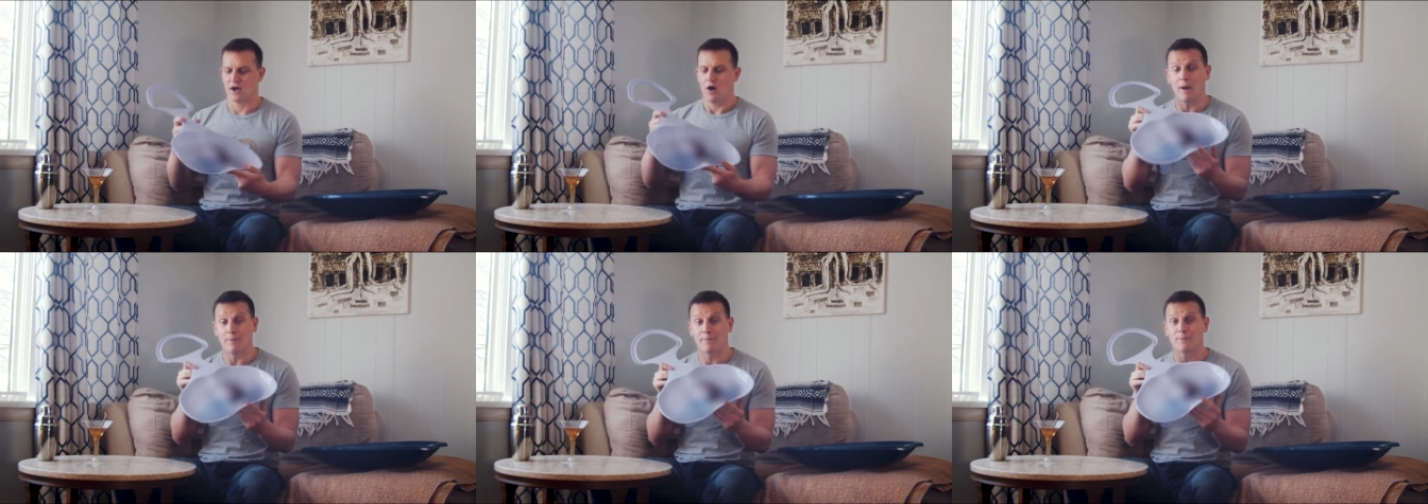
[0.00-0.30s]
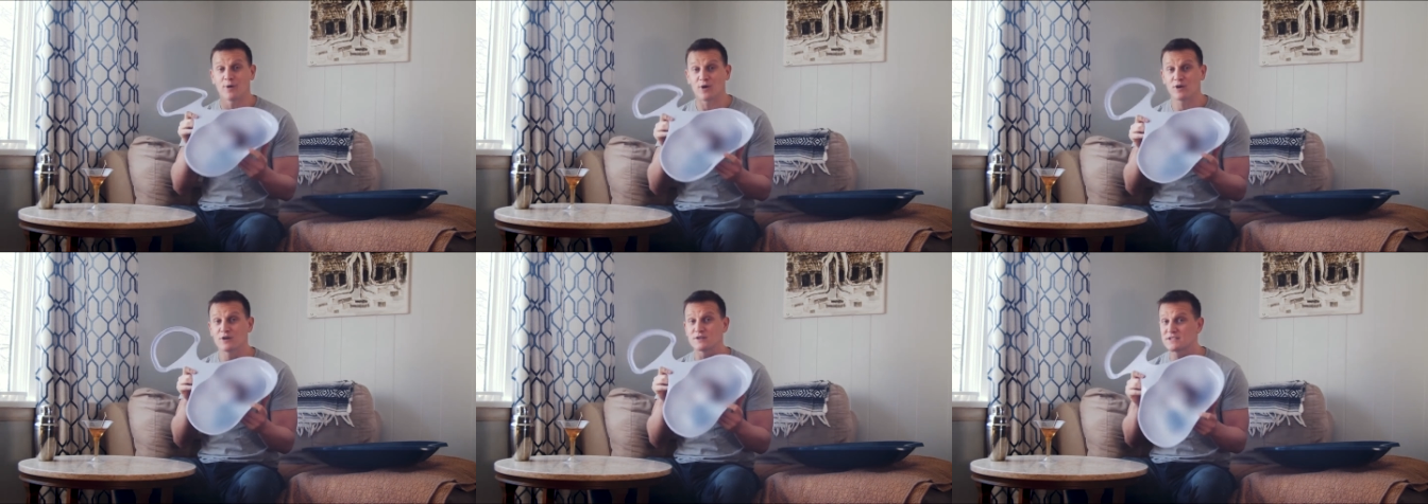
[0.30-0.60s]

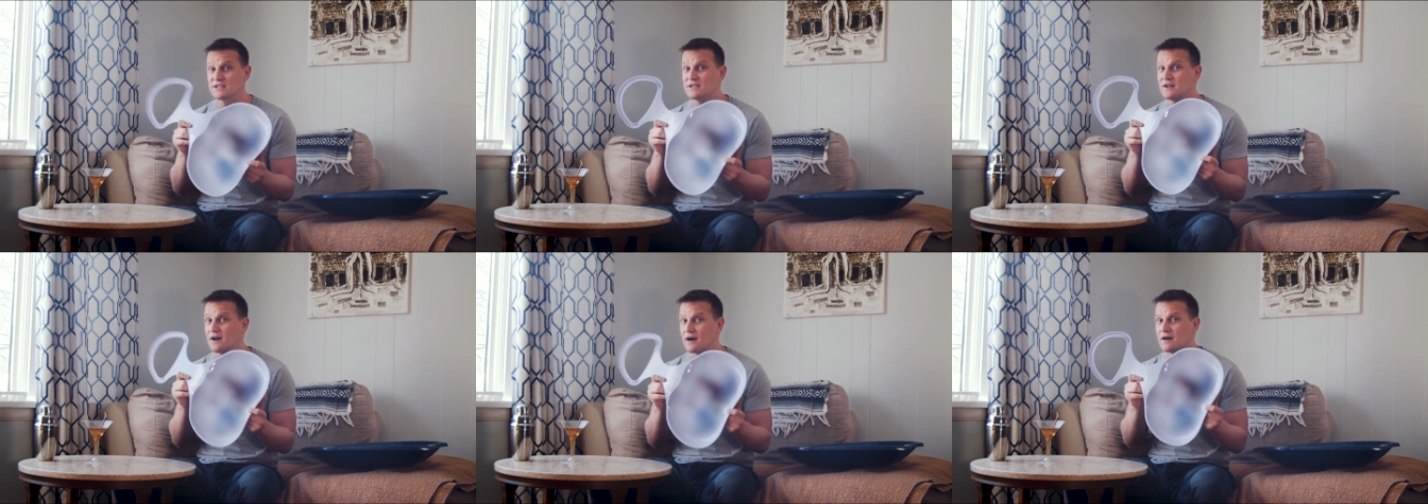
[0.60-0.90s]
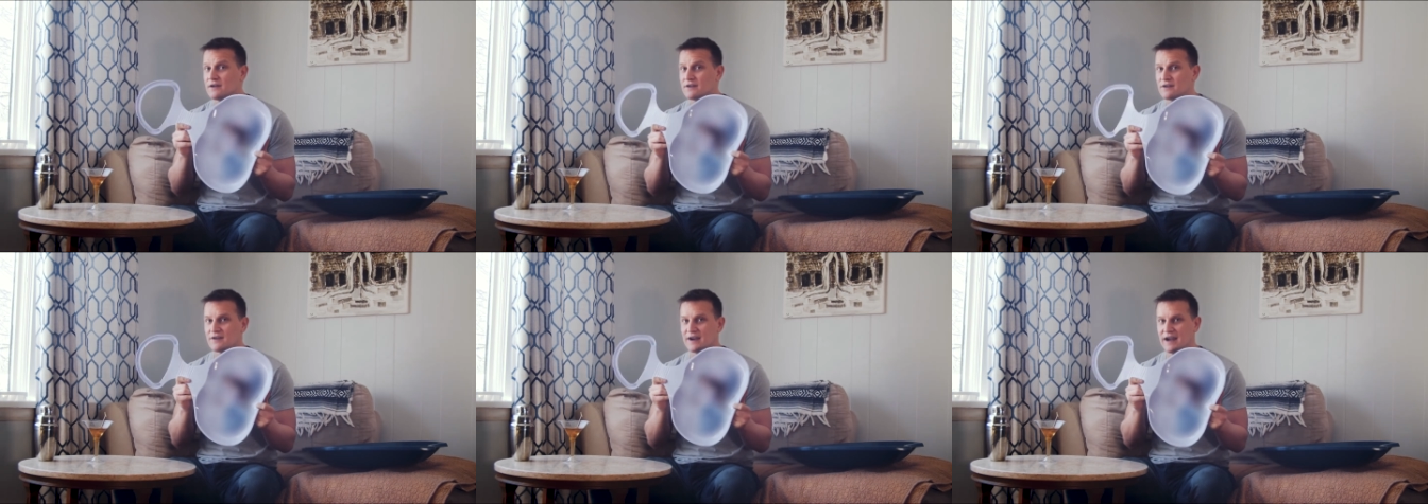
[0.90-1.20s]
What person
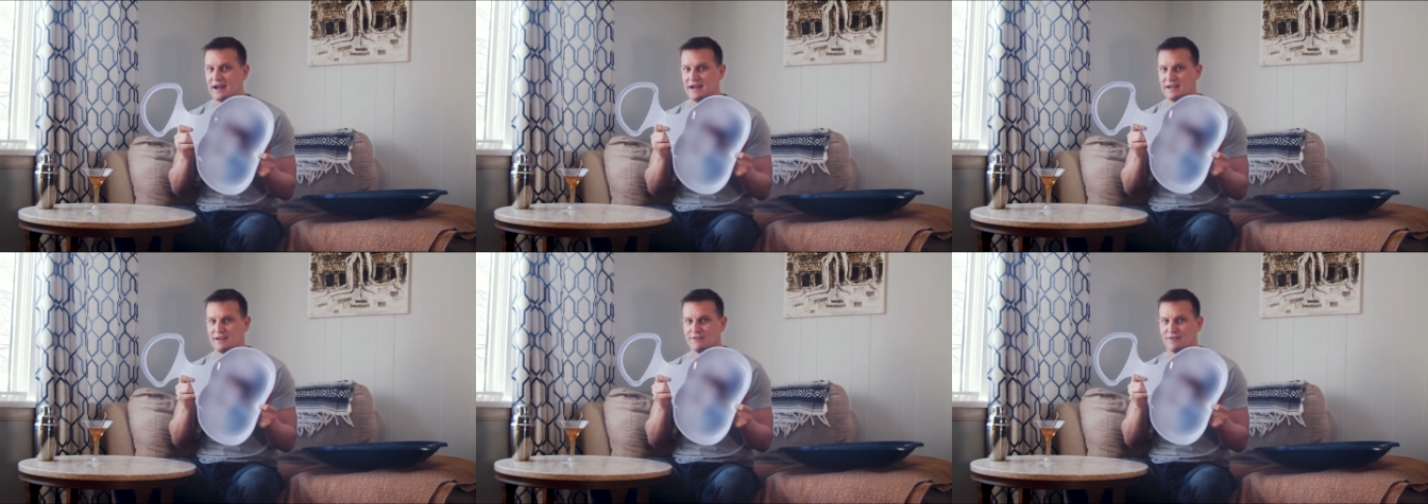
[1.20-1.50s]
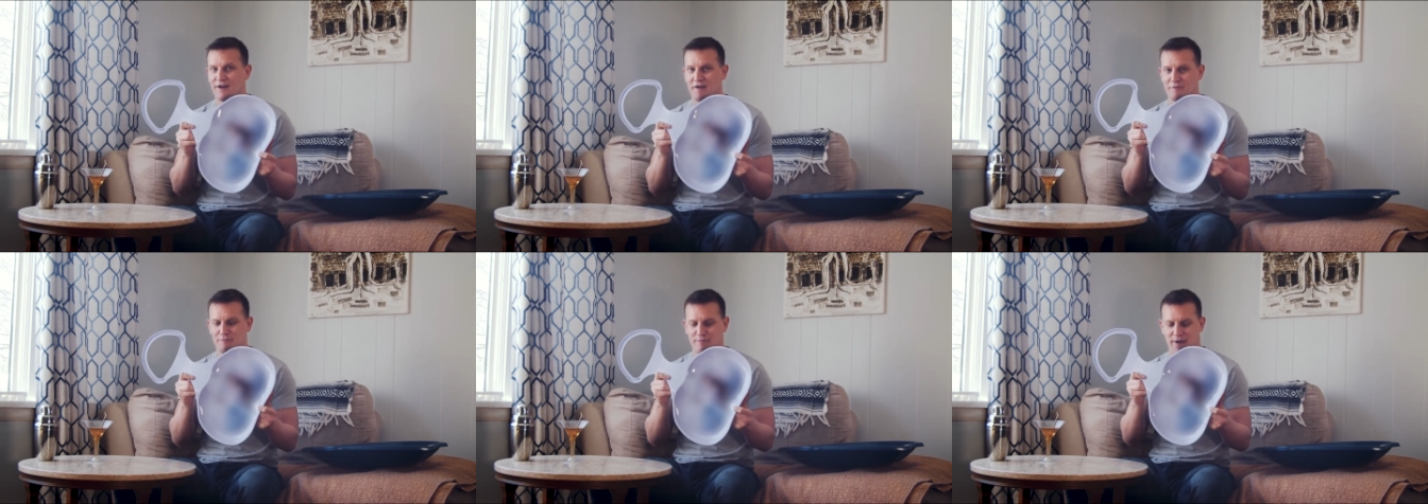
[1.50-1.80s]
under
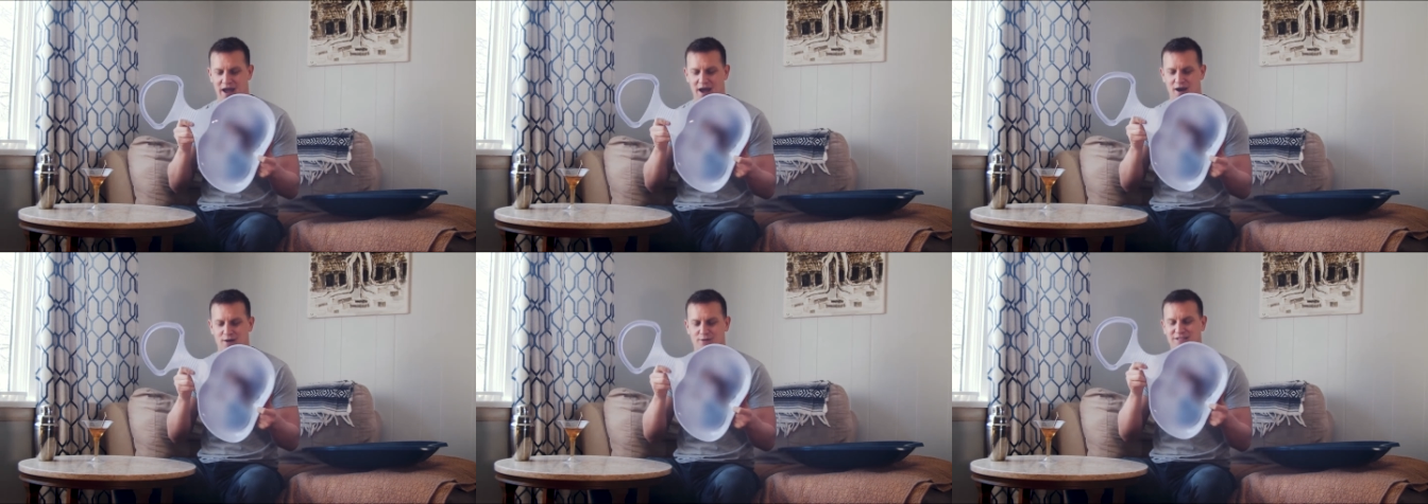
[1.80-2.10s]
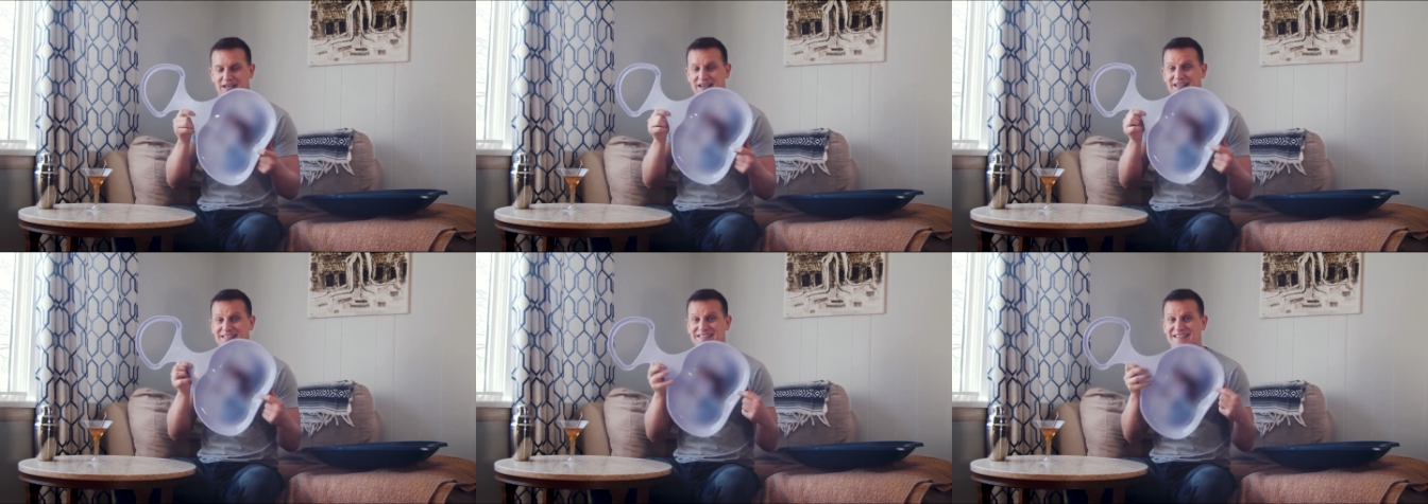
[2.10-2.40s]
85
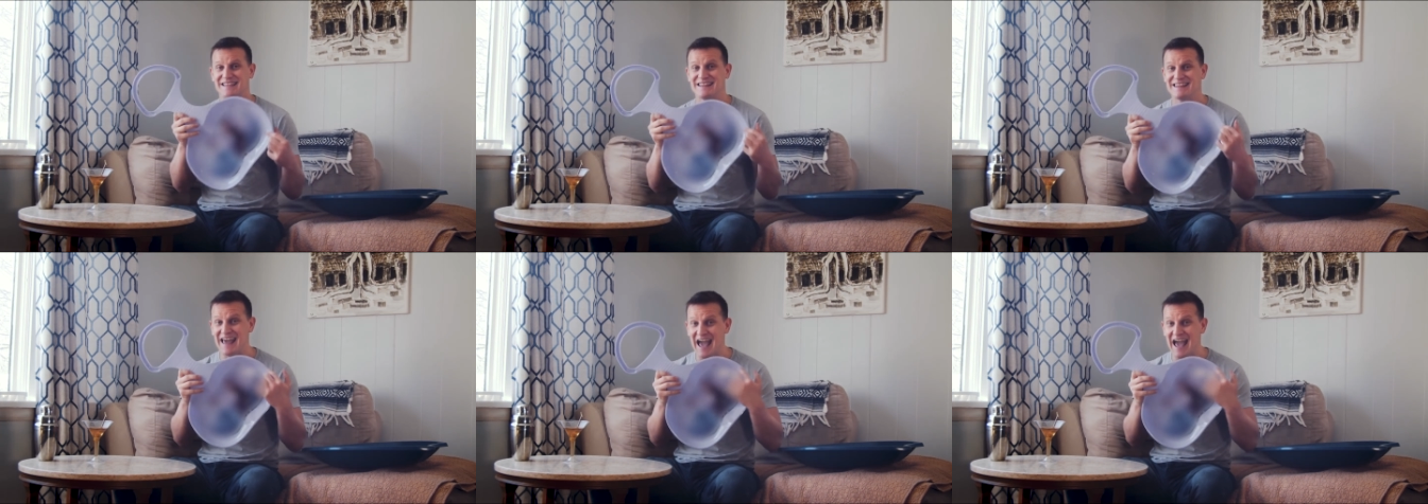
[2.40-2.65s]
pounds has